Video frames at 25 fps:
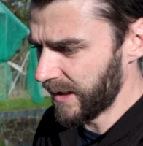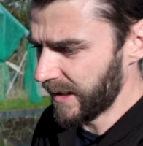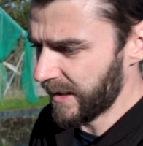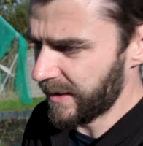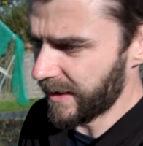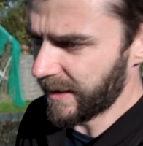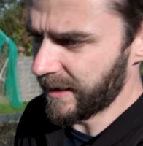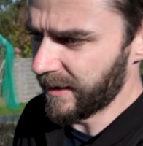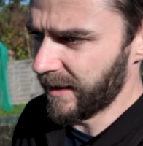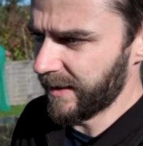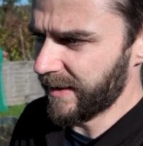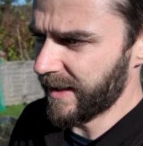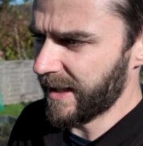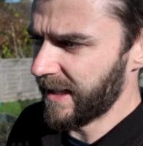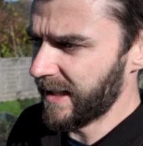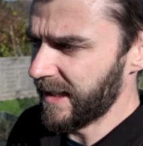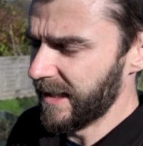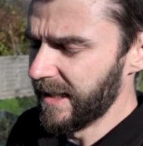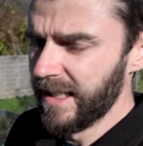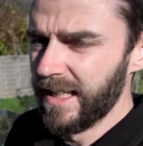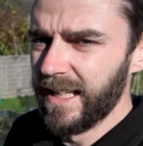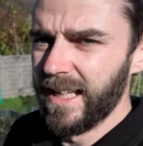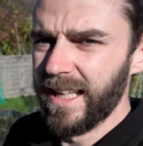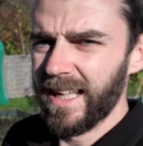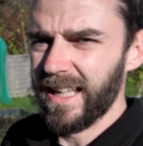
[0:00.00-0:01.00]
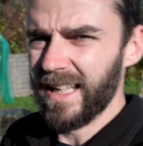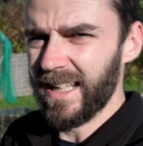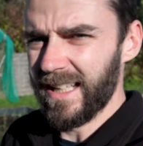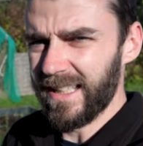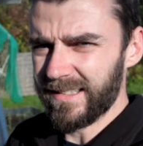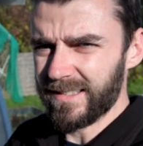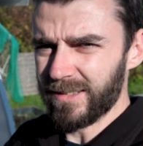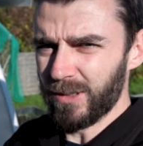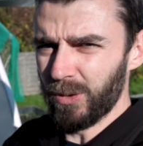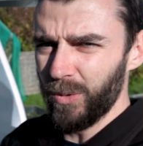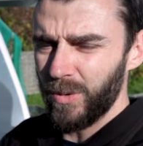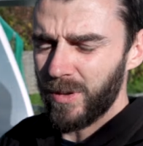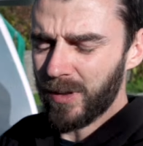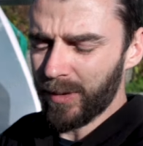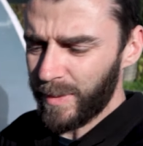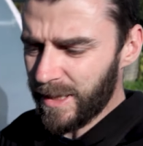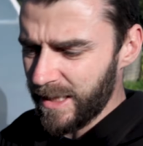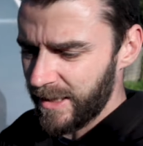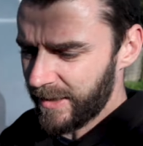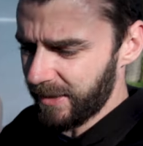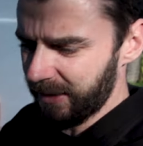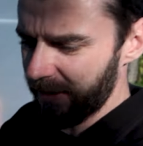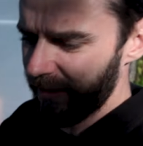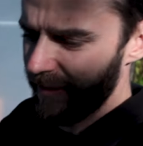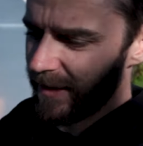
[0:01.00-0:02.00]
or anything like that. It's all
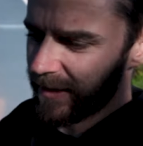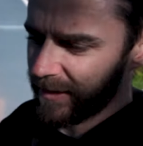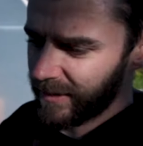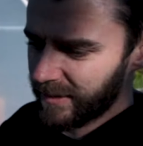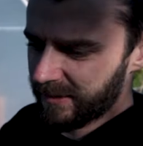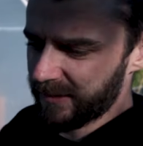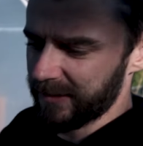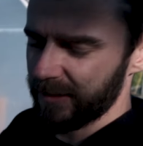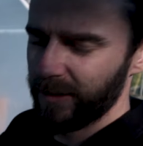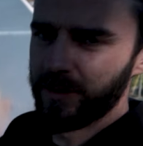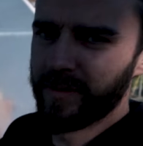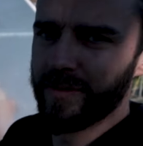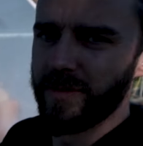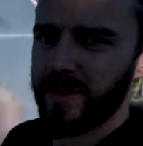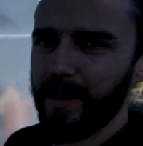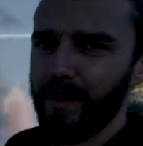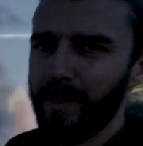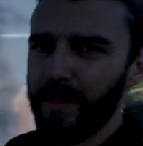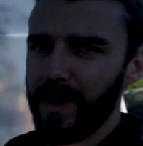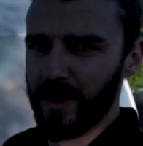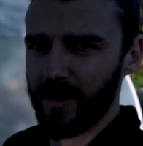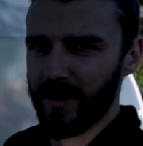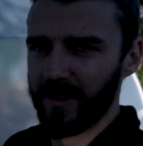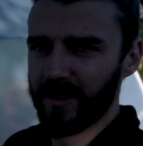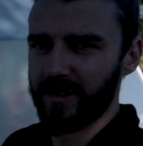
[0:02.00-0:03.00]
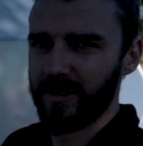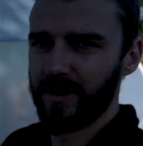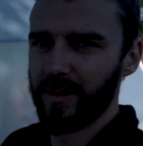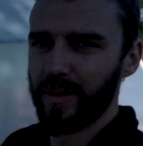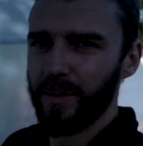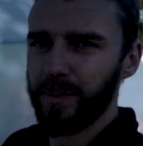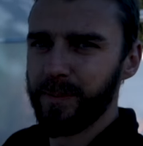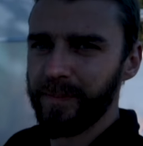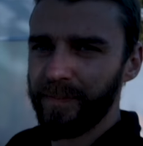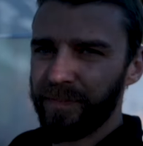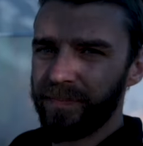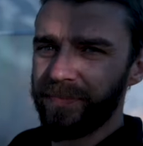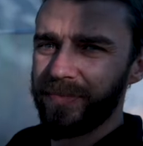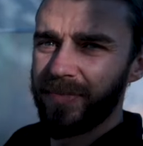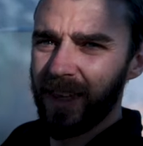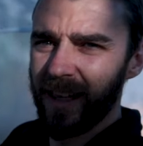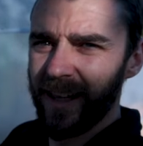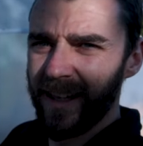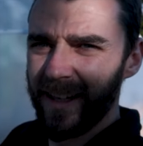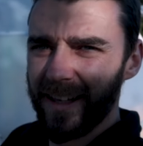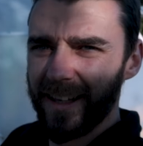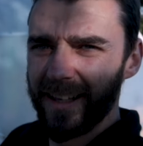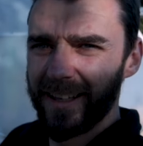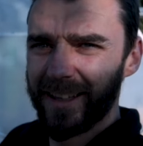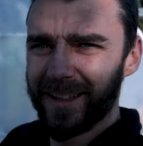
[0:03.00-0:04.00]
about the thickness of the mulch.
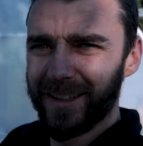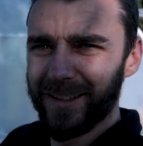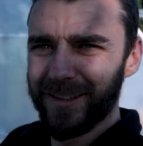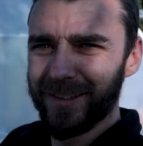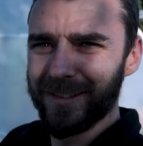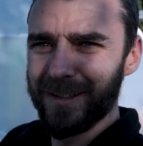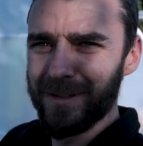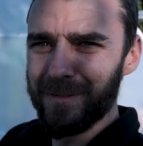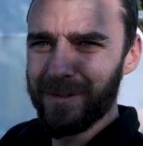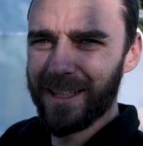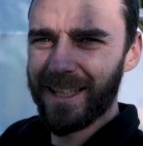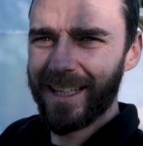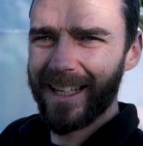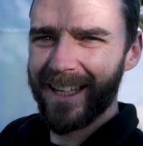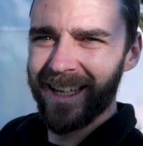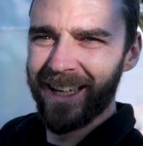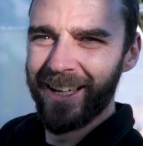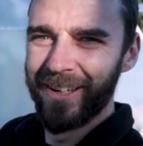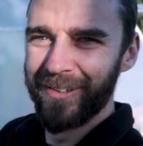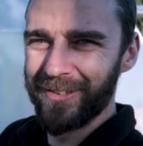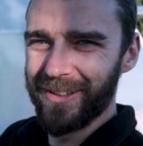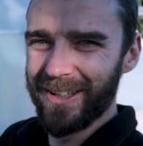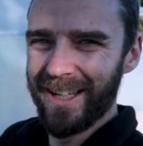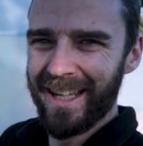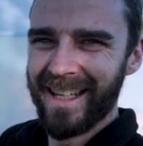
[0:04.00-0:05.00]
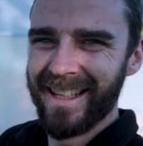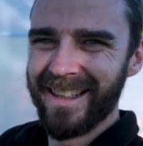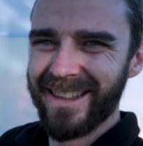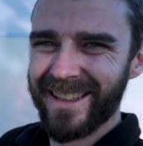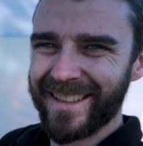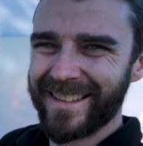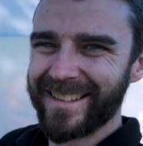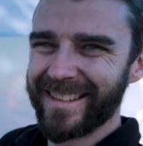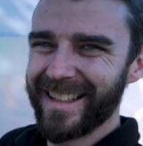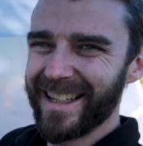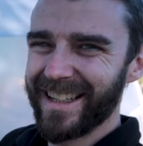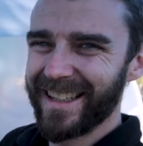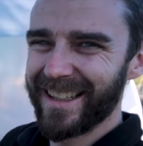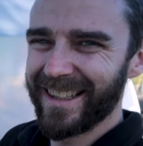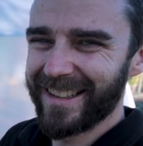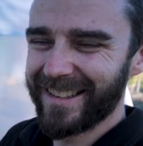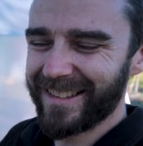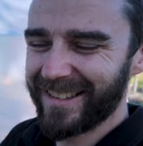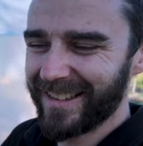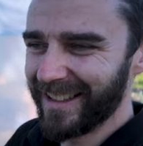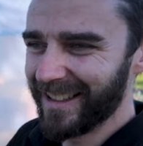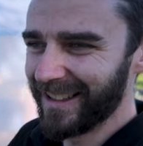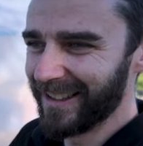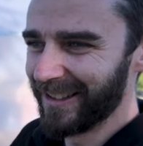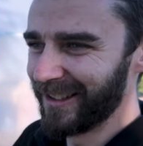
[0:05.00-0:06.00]
Can you see me there? I've got in the shade of the
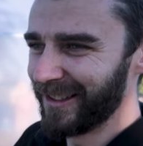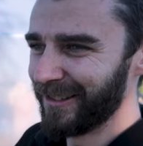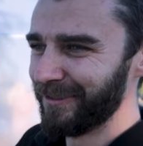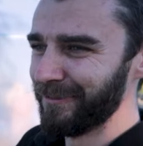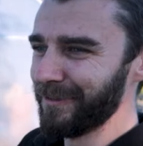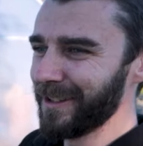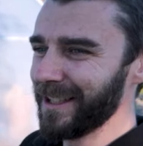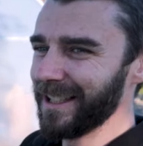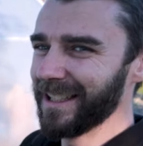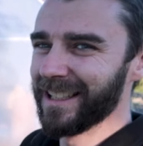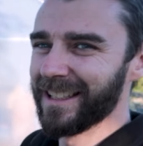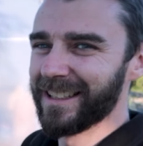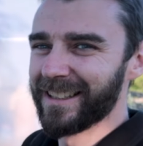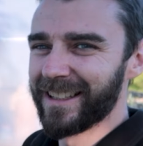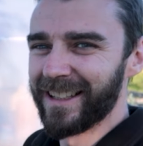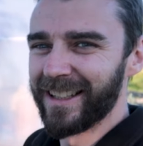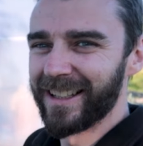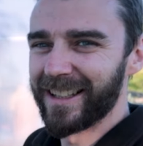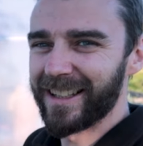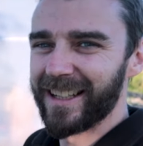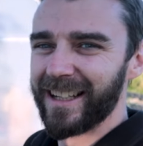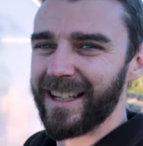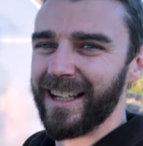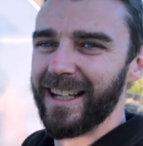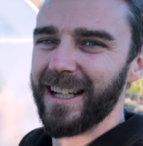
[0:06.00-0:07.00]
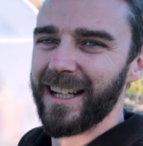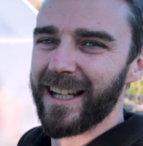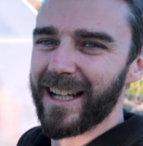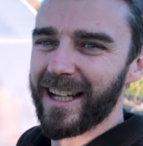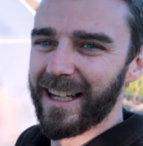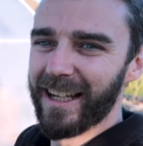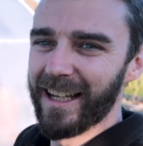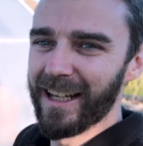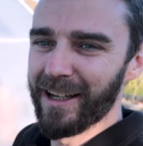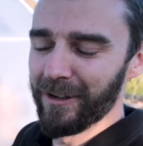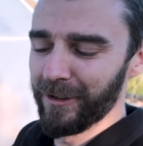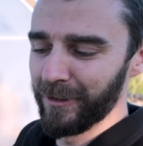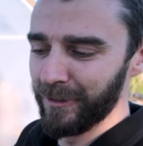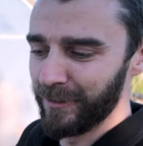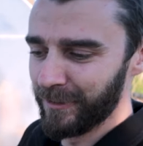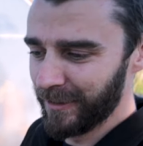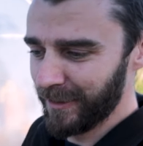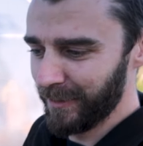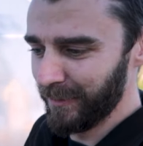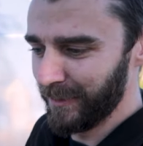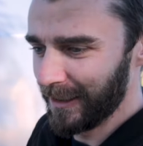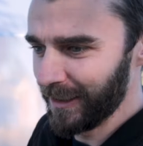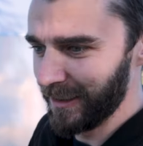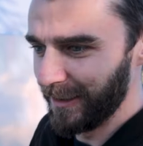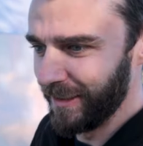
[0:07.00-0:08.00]
tree, gone completely dark. Now,
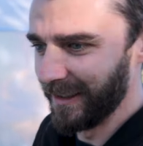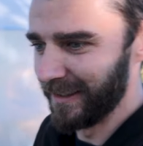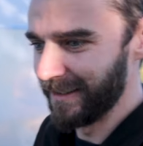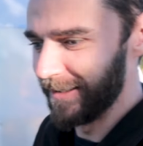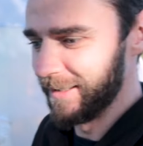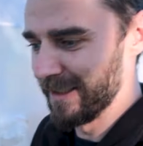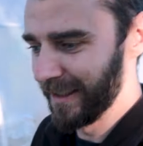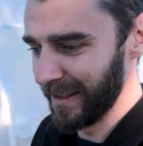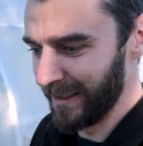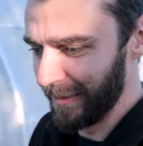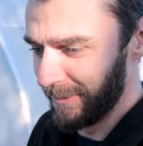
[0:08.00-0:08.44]
let me go in the sun